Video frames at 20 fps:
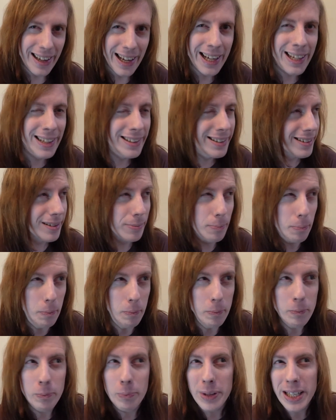and
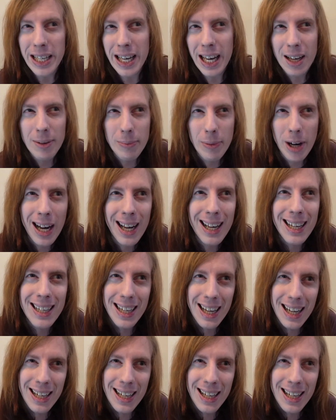BMI,